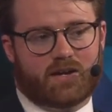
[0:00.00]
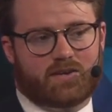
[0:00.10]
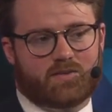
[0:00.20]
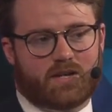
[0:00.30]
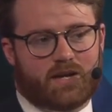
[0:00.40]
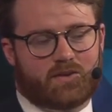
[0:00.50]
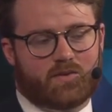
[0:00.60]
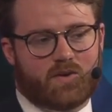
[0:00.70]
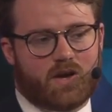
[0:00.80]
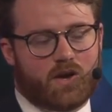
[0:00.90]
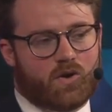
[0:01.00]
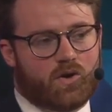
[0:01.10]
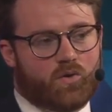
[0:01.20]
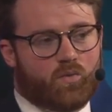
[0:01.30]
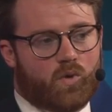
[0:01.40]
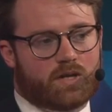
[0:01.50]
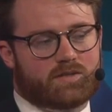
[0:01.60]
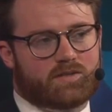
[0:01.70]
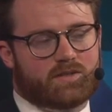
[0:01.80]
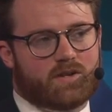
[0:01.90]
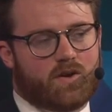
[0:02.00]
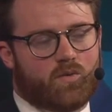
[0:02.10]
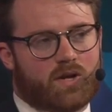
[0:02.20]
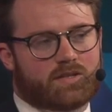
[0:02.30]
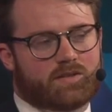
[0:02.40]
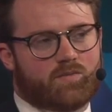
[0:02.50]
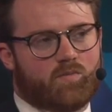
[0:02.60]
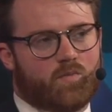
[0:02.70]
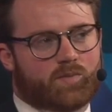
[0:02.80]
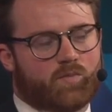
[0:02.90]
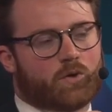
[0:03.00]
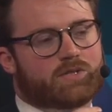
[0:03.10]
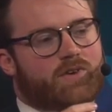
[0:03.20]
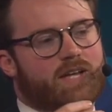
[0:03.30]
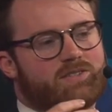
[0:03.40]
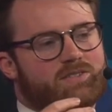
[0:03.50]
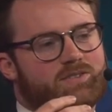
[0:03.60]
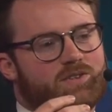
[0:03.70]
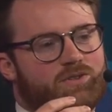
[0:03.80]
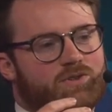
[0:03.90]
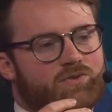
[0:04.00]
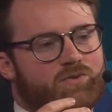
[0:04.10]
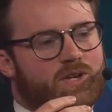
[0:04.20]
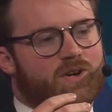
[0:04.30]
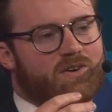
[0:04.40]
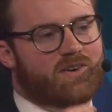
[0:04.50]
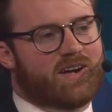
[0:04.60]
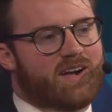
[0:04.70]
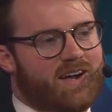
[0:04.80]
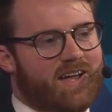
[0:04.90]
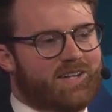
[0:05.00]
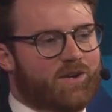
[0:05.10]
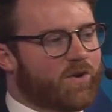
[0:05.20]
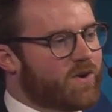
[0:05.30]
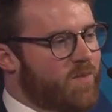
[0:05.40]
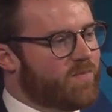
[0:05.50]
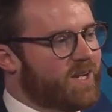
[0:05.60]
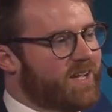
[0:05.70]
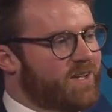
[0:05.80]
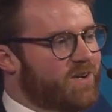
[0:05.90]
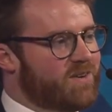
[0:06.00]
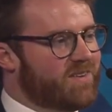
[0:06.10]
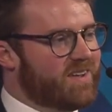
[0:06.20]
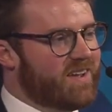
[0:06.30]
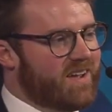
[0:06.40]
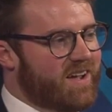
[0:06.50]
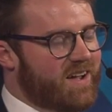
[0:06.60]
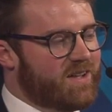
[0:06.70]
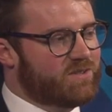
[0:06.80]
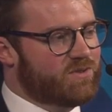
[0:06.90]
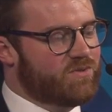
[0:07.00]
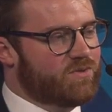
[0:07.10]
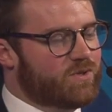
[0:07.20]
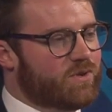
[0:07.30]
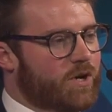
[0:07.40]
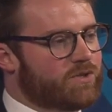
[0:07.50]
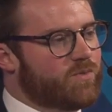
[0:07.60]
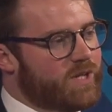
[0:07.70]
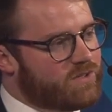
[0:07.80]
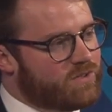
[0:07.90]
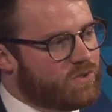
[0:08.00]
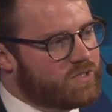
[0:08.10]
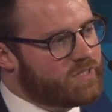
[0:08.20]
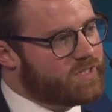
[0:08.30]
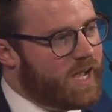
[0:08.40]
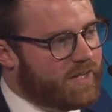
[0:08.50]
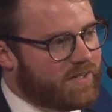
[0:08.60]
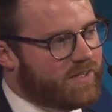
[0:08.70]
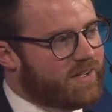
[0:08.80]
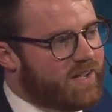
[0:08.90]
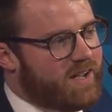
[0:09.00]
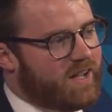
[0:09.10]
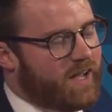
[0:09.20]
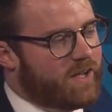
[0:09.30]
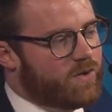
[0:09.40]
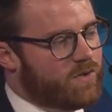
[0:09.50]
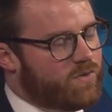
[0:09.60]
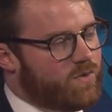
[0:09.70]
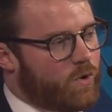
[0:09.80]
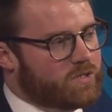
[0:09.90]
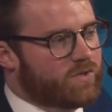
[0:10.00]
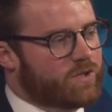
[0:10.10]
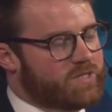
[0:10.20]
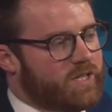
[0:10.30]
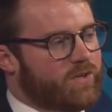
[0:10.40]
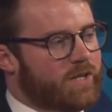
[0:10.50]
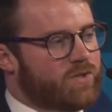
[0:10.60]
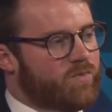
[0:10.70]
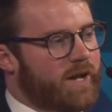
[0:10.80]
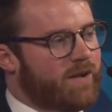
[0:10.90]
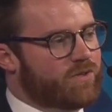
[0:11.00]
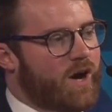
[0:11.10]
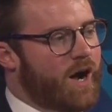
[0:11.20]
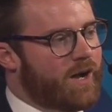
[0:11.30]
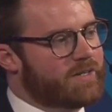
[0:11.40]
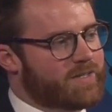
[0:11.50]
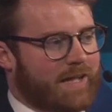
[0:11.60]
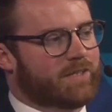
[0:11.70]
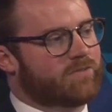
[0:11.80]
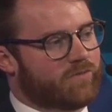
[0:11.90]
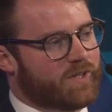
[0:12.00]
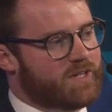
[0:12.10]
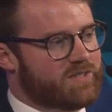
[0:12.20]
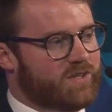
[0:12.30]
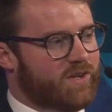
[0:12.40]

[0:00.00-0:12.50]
like what motivates you, in your company, to contribute to society. Like also consider that you might have to hire talent for this.